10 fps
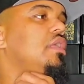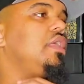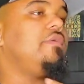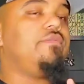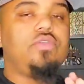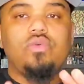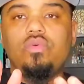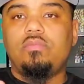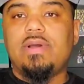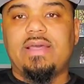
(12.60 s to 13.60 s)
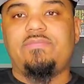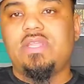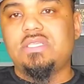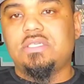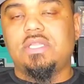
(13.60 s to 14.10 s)
if you buy
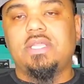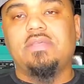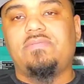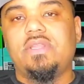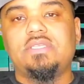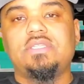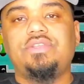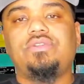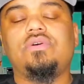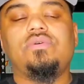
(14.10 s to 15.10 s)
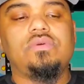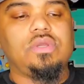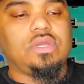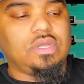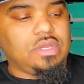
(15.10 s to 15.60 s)
fitteds, collect fitteds, then you know
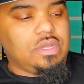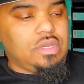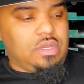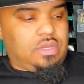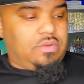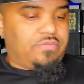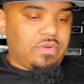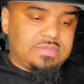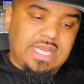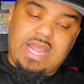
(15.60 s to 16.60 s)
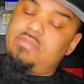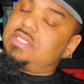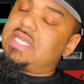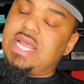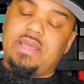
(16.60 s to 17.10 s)
from time to
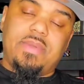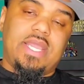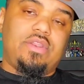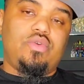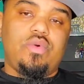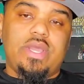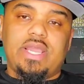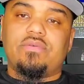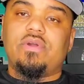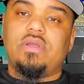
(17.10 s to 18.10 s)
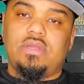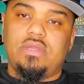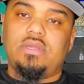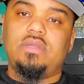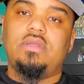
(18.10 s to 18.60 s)
time, man, New Era
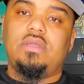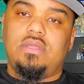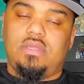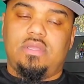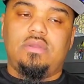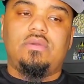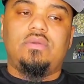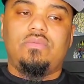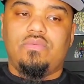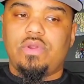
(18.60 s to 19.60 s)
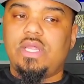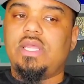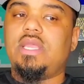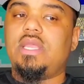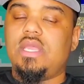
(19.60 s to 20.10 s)

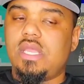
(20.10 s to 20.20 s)
really,